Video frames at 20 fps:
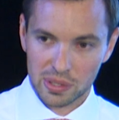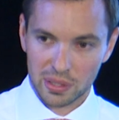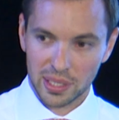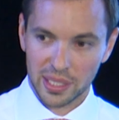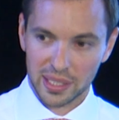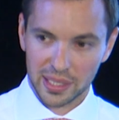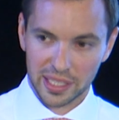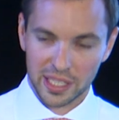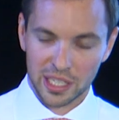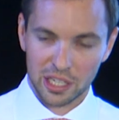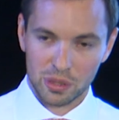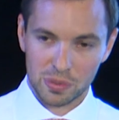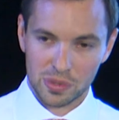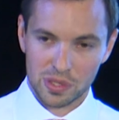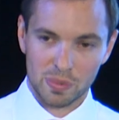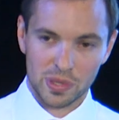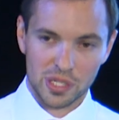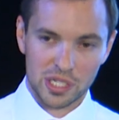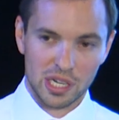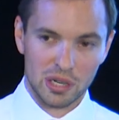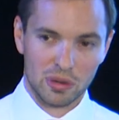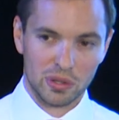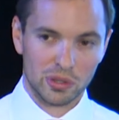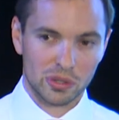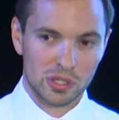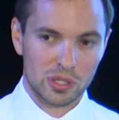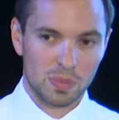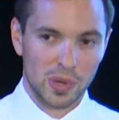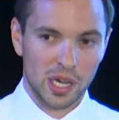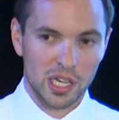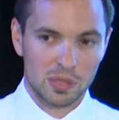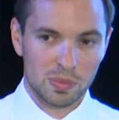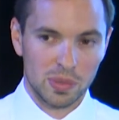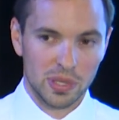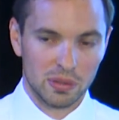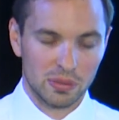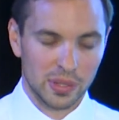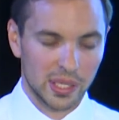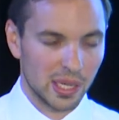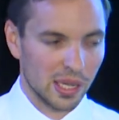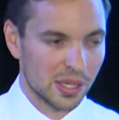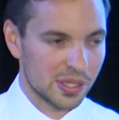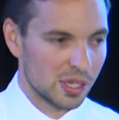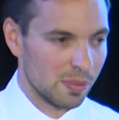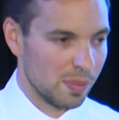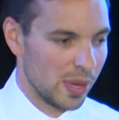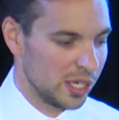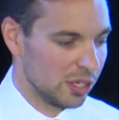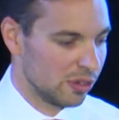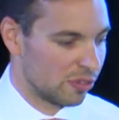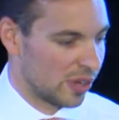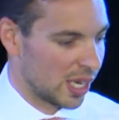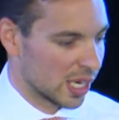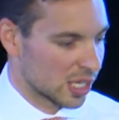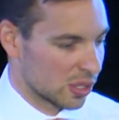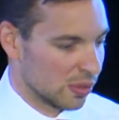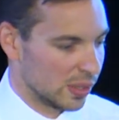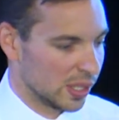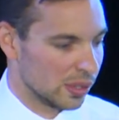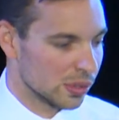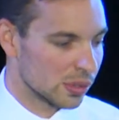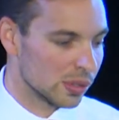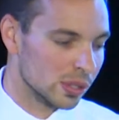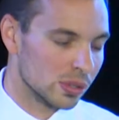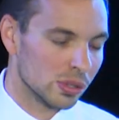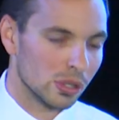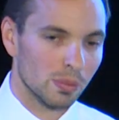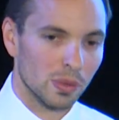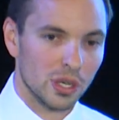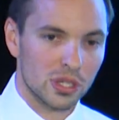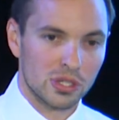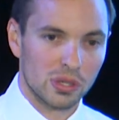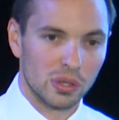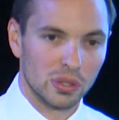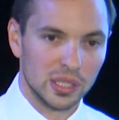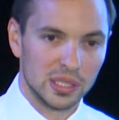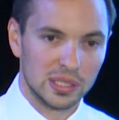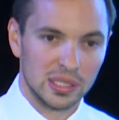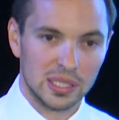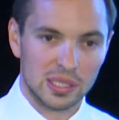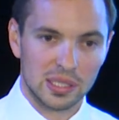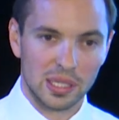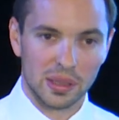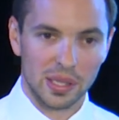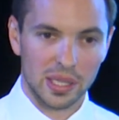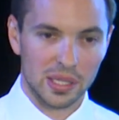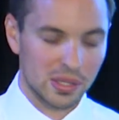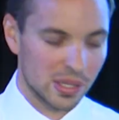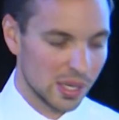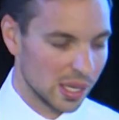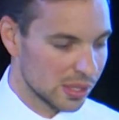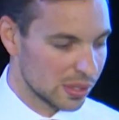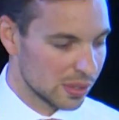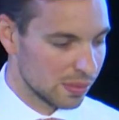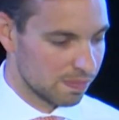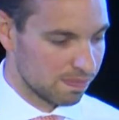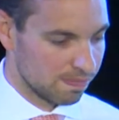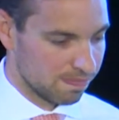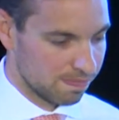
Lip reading: Clearly it helps the material space, but in regards to manufacturing, it's almost non-existent these days.